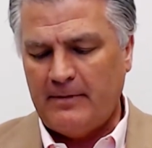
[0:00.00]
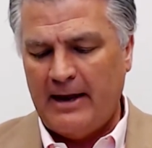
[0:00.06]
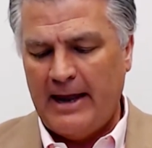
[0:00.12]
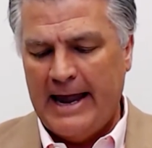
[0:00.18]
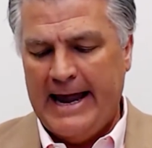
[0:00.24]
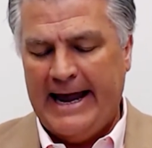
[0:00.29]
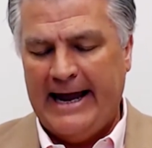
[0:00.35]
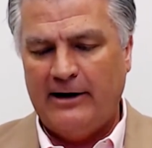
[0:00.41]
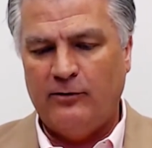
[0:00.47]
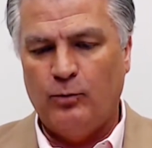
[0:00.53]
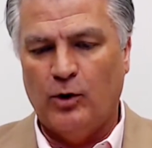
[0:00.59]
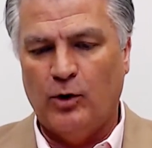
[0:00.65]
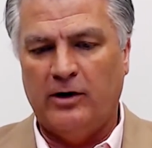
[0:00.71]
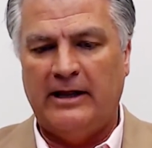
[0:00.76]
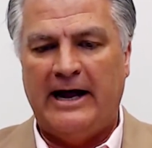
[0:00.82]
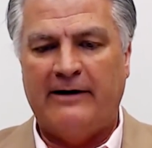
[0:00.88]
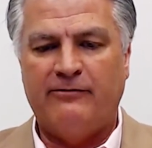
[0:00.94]
and we're
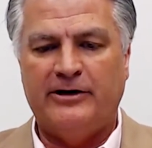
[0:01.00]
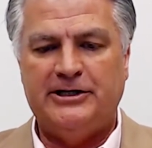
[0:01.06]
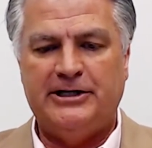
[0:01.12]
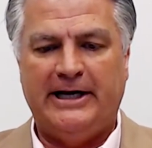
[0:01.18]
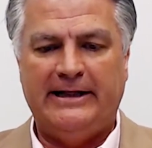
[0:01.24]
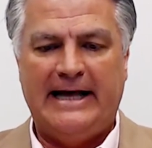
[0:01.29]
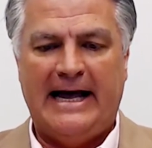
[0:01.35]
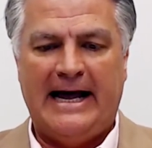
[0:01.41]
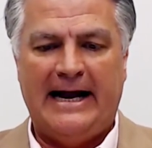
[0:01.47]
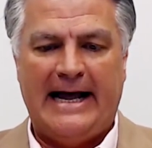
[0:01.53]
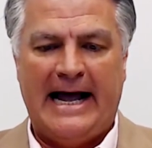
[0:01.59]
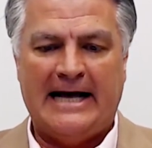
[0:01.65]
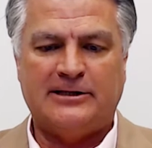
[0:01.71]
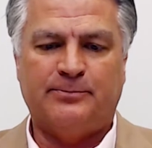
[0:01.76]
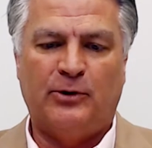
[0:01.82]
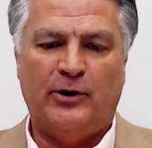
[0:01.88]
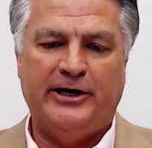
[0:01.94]
leveraging that
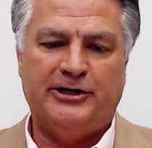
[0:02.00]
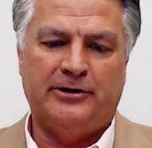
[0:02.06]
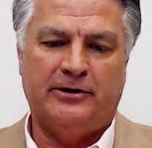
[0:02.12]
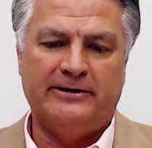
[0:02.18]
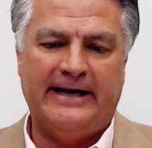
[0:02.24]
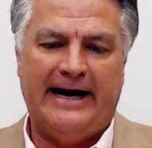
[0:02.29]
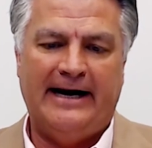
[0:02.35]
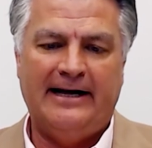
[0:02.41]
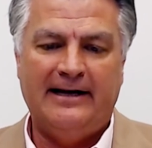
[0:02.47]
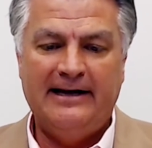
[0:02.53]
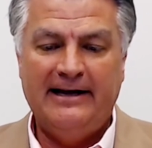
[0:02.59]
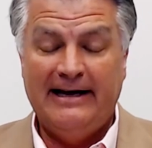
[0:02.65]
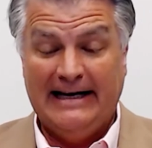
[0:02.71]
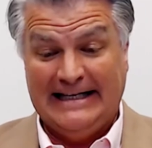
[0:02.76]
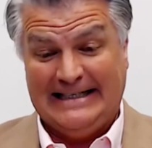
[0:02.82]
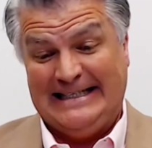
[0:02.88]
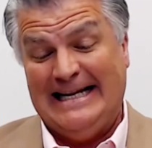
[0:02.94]
aspirational data.
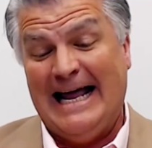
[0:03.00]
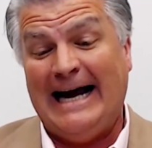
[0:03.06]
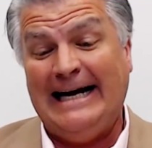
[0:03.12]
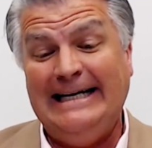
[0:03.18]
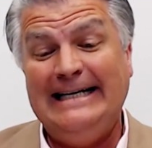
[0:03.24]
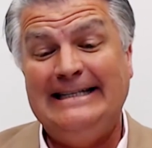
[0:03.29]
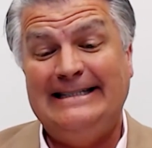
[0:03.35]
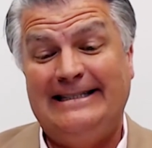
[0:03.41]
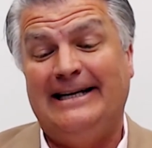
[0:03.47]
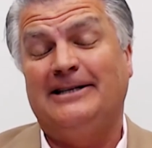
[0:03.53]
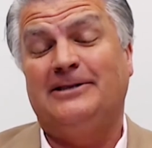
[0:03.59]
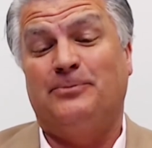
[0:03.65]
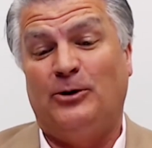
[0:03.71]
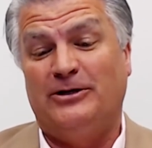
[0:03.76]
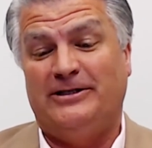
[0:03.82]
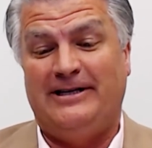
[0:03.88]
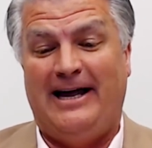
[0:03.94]
It's
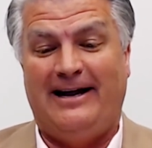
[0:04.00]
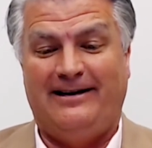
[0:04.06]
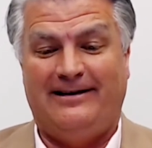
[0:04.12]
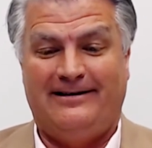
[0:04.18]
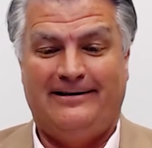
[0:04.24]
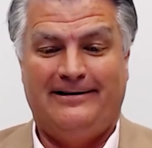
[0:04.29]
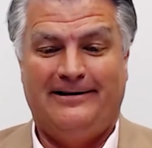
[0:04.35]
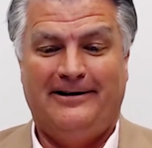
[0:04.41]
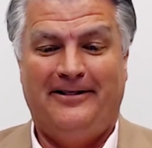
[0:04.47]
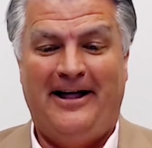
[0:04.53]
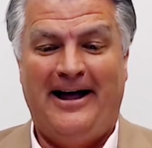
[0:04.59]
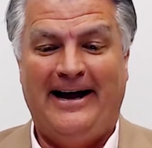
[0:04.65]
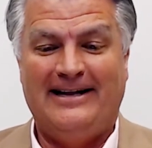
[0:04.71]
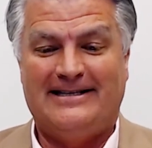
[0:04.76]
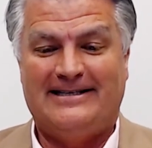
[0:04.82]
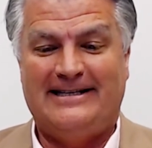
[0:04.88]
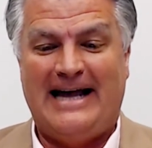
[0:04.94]
96%
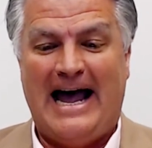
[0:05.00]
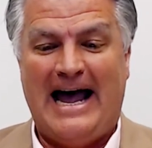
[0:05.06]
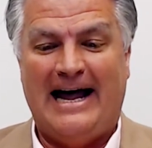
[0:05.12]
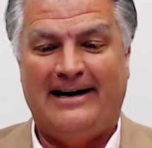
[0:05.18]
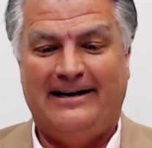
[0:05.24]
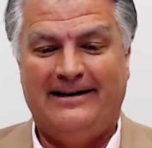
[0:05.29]
client SAT.